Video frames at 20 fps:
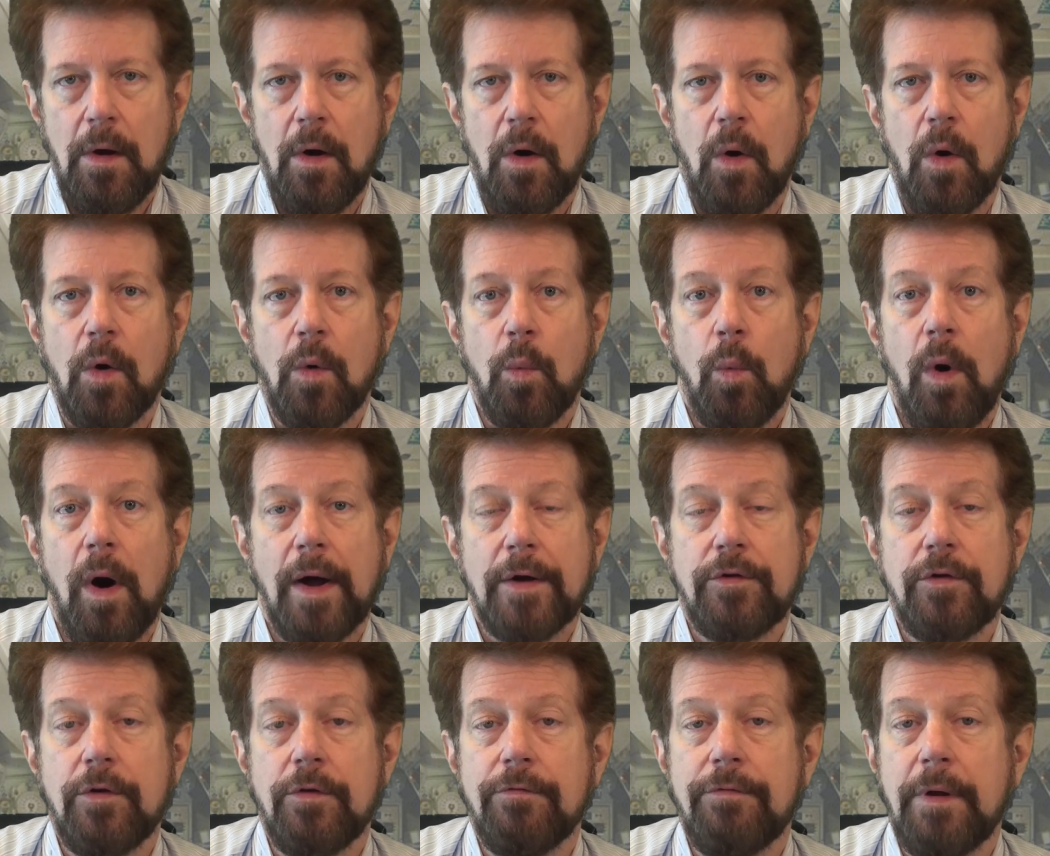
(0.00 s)
or want to
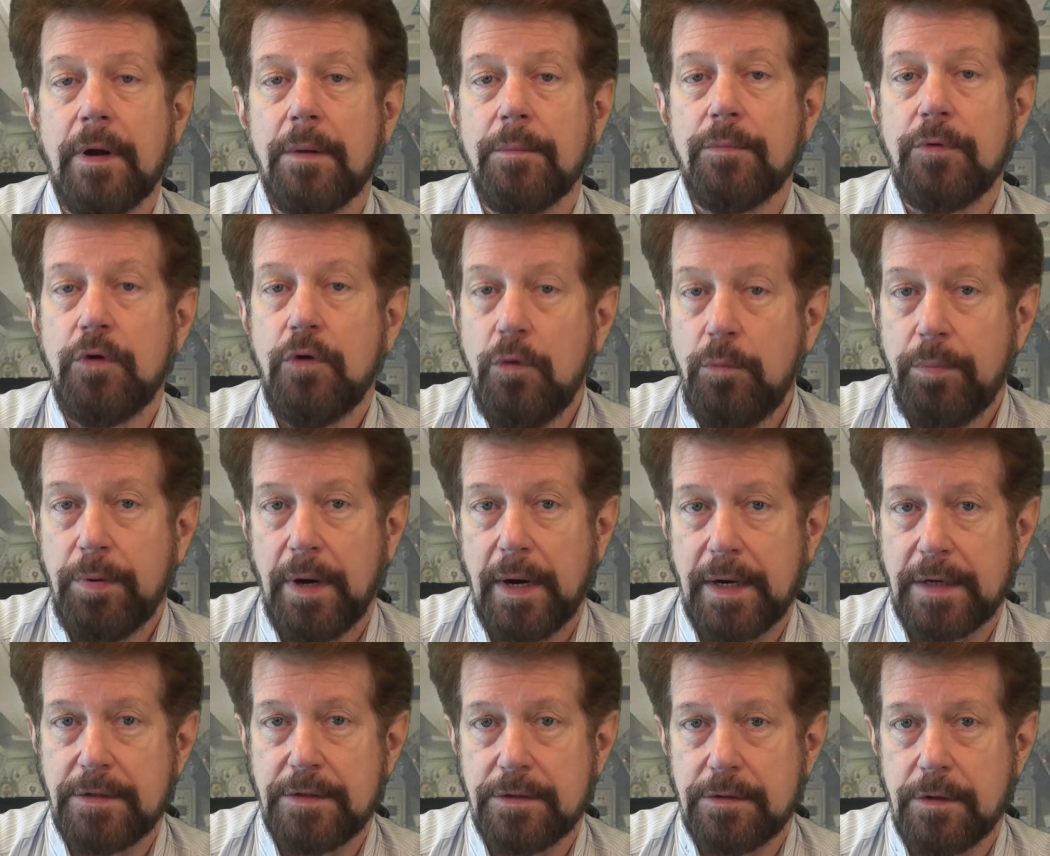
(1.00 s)
develop new
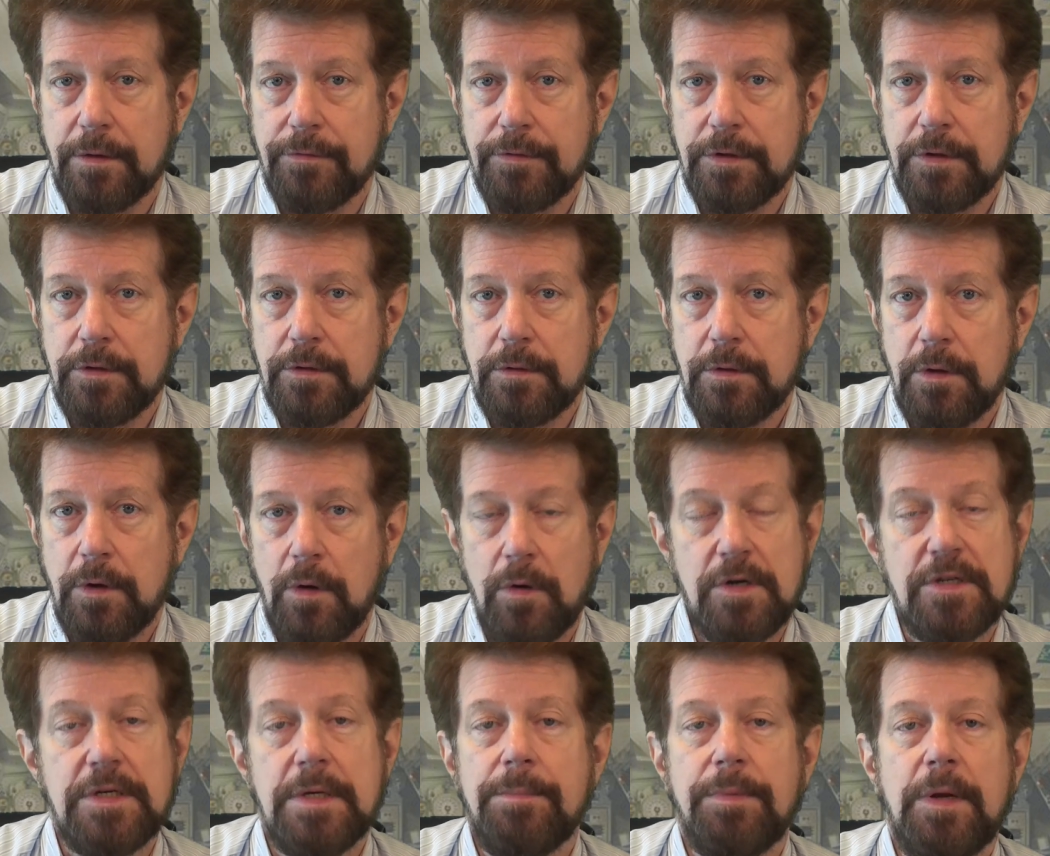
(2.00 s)
products and services, or
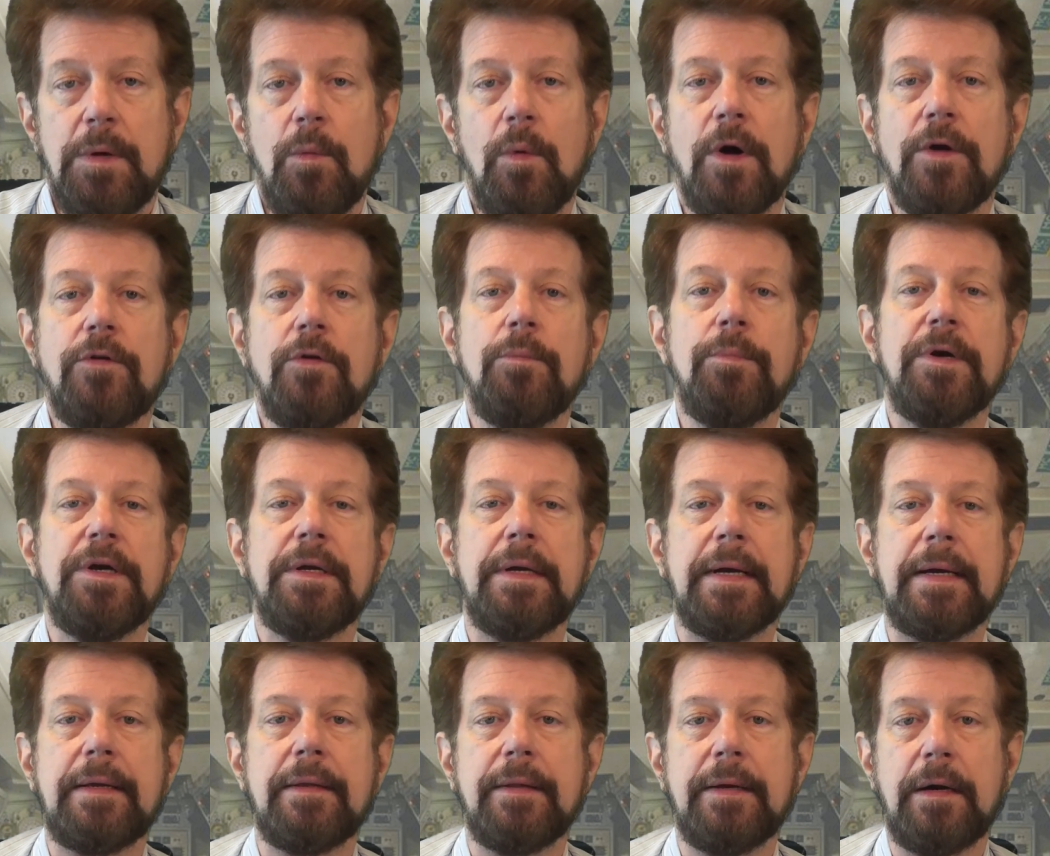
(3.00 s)
simply want to
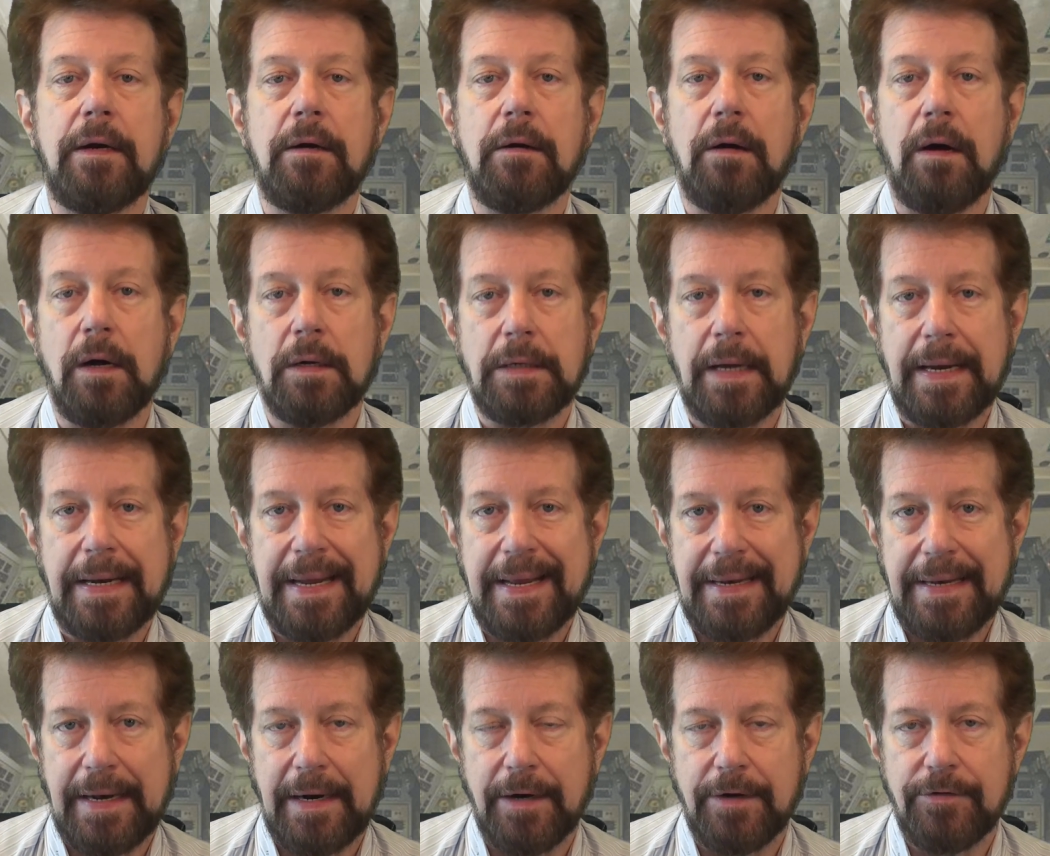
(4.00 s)
protect their online
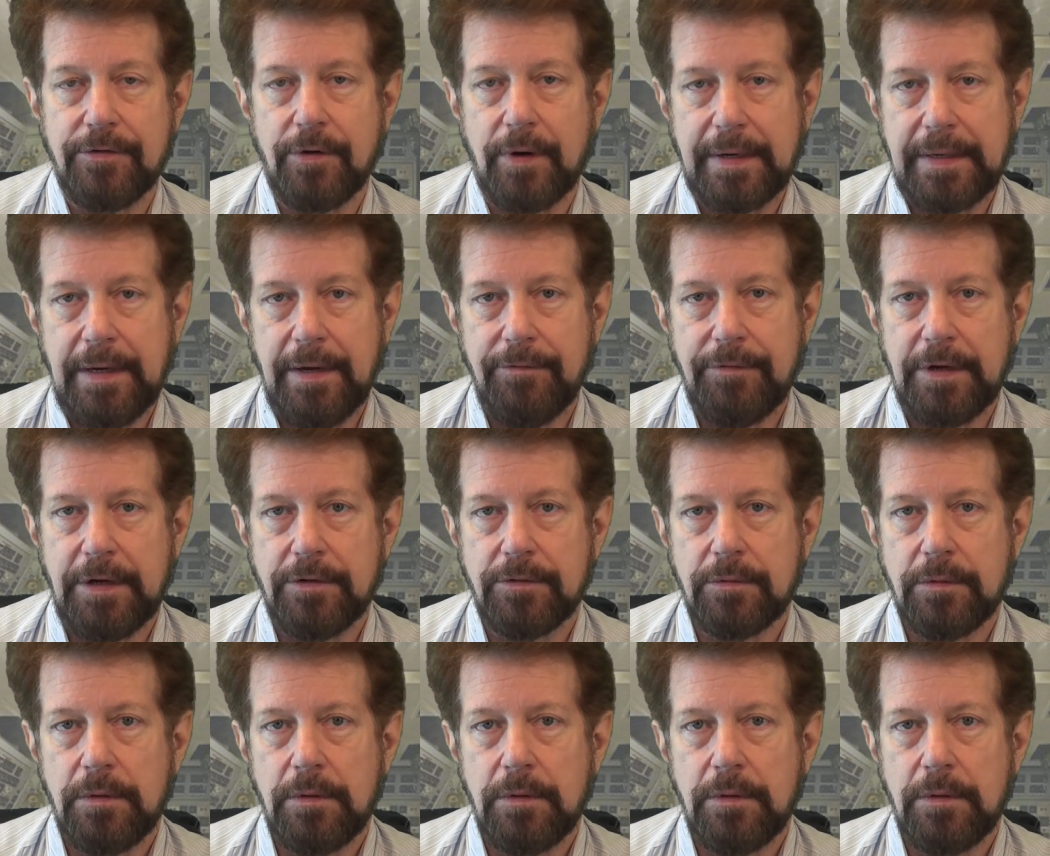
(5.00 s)
identities or activities.